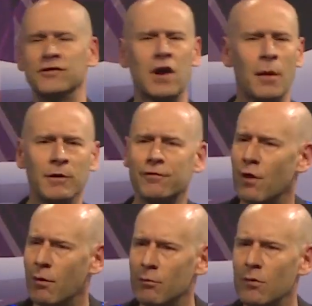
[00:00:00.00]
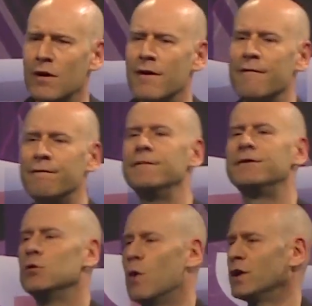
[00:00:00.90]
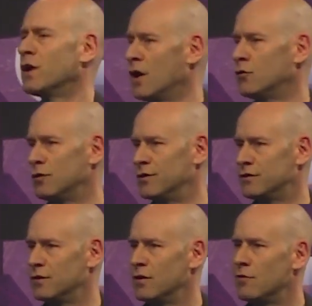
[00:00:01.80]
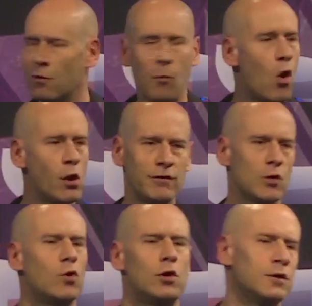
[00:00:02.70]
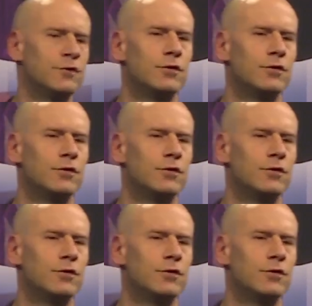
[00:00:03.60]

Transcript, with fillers: coming from 51 countries from all over the world